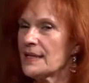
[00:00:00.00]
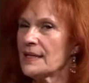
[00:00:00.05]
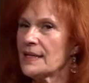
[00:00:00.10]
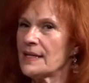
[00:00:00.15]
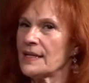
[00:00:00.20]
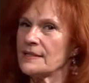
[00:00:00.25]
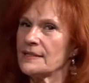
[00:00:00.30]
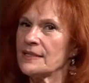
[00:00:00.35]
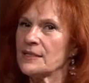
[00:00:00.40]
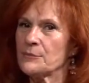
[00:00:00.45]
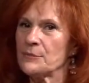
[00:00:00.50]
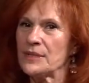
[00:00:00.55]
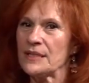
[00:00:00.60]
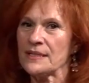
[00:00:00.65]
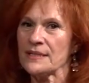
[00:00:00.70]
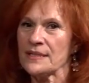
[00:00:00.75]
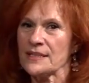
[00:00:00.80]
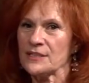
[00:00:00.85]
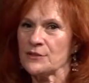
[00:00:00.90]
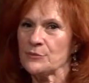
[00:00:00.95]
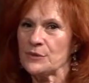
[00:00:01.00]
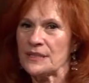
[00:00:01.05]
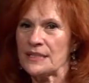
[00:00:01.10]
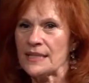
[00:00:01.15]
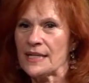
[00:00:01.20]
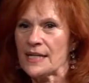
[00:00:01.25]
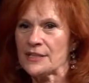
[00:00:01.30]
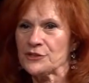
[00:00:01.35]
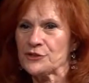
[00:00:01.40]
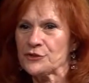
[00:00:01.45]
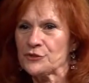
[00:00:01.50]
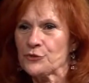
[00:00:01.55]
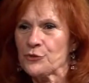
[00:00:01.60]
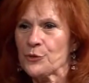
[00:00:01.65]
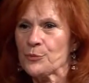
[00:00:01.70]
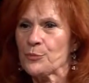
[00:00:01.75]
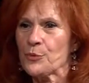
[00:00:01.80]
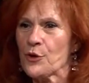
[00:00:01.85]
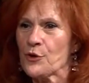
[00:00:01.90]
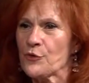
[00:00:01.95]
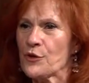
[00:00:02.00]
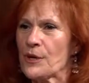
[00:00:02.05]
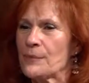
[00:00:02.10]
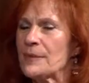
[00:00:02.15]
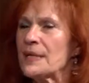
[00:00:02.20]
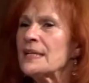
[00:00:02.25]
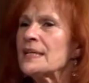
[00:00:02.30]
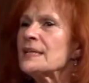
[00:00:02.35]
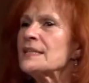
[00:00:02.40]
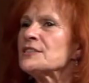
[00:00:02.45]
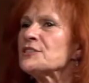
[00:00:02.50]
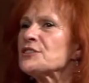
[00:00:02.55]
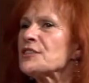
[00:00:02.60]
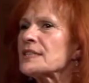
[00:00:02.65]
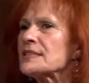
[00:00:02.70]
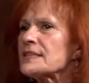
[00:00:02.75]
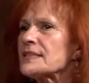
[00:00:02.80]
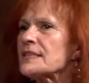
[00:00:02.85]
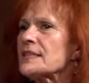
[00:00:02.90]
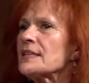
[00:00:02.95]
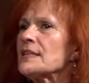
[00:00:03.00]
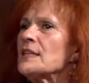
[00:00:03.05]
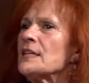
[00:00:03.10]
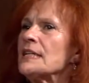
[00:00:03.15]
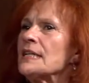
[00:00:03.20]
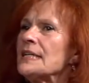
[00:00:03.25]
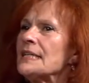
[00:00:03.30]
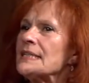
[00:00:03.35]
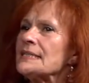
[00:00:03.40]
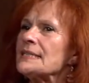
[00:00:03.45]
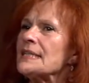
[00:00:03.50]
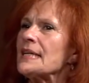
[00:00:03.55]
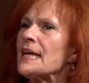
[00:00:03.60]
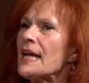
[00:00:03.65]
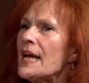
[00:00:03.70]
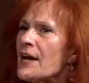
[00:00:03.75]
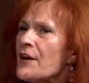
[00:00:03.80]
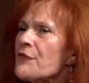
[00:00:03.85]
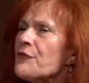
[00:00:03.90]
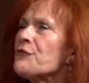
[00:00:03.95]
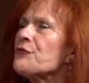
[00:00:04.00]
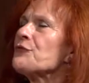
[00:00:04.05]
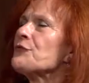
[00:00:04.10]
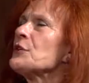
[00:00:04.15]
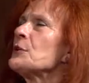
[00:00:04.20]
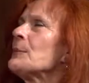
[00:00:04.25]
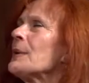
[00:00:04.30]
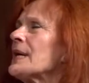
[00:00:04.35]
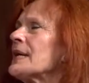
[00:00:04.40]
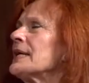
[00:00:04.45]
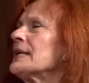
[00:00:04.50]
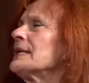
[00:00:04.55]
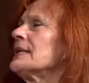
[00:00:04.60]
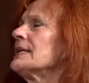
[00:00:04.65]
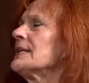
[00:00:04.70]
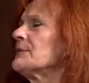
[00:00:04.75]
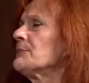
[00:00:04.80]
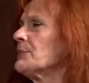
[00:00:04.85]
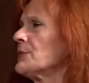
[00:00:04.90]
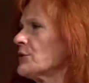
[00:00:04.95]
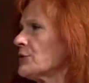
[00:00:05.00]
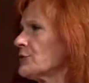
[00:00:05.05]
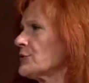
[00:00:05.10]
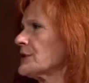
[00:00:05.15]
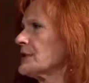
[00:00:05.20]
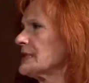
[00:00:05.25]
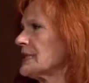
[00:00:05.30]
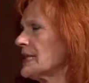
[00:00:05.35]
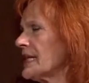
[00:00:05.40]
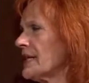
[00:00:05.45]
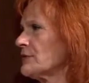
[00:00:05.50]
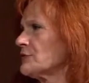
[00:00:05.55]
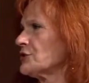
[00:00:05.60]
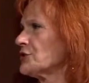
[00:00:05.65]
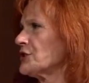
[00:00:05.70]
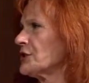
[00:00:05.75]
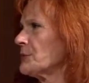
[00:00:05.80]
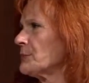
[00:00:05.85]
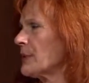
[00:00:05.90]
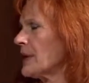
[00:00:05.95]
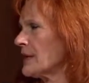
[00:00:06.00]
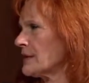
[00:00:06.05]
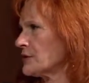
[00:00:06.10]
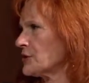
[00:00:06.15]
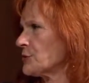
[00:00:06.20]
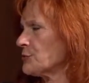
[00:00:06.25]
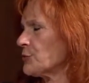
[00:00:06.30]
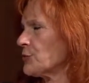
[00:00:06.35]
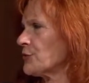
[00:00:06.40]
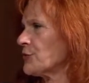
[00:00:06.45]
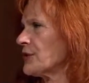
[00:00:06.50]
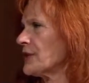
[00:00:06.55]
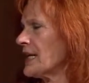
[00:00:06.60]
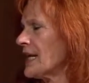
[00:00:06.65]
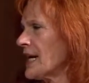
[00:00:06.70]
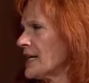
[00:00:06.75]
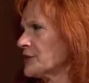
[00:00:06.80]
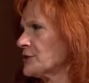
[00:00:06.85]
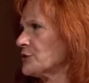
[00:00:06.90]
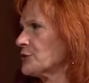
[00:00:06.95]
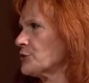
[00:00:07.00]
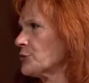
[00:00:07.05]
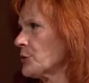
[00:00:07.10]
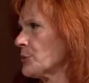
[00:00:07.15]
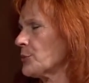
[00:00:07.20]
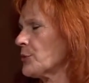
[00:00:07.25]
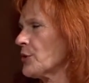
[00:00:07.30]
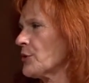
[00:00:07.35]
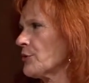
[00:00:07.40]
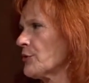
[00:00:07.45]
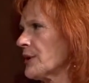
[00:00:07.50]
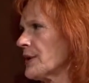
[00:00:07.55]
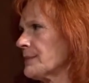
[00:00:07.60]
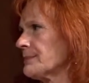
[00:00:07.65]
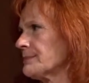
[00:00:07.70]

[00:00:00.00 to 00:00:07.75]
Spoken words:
And can be collected with the At Your Door program. Jessica, is everybody in Millcreek Township eligible for the At Your Door program?